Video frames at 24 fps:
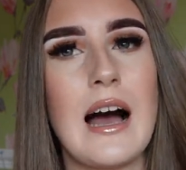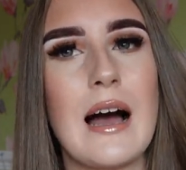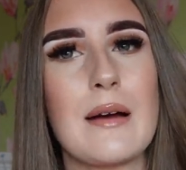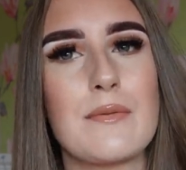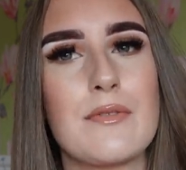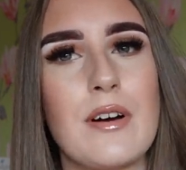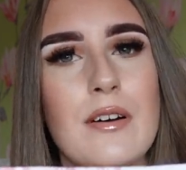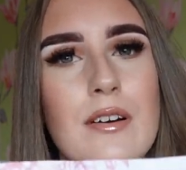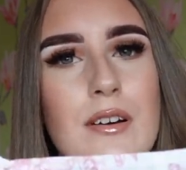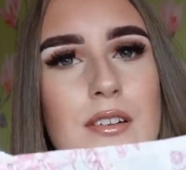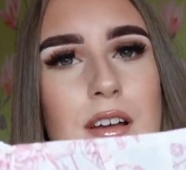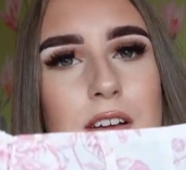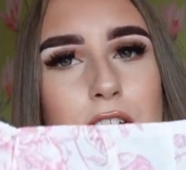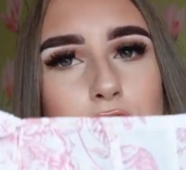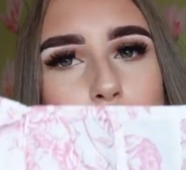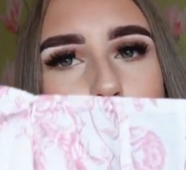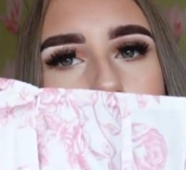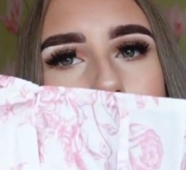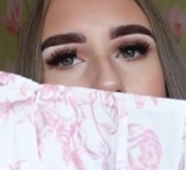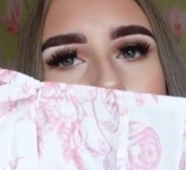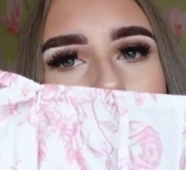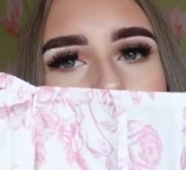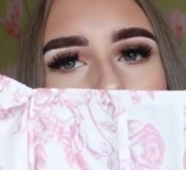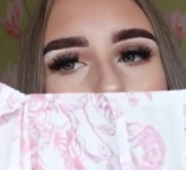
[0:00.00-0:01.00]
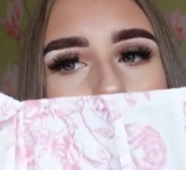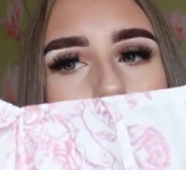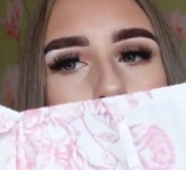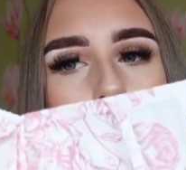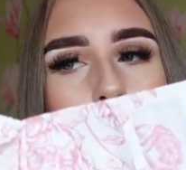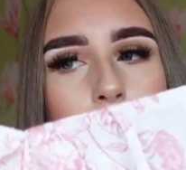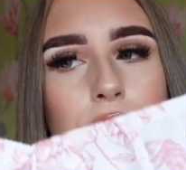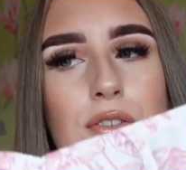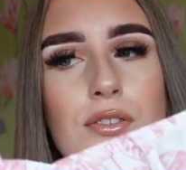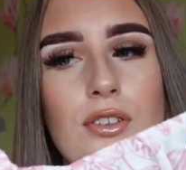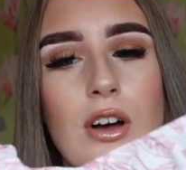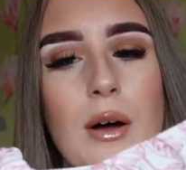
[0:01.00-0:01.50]
I'm very excited to try this
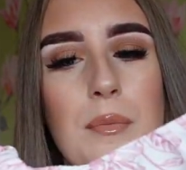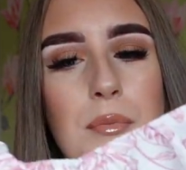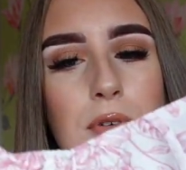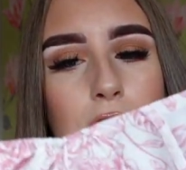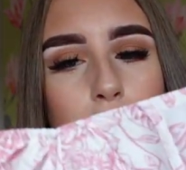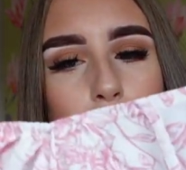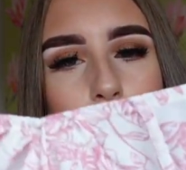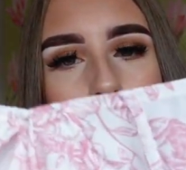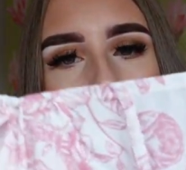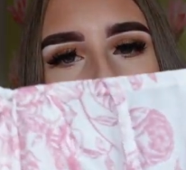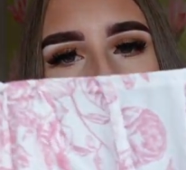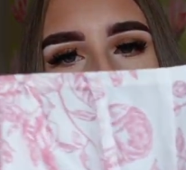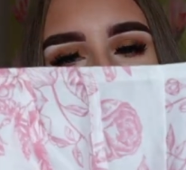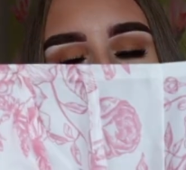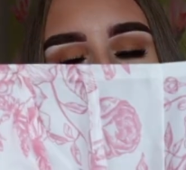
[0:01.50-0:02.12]
on, so I'm going to try this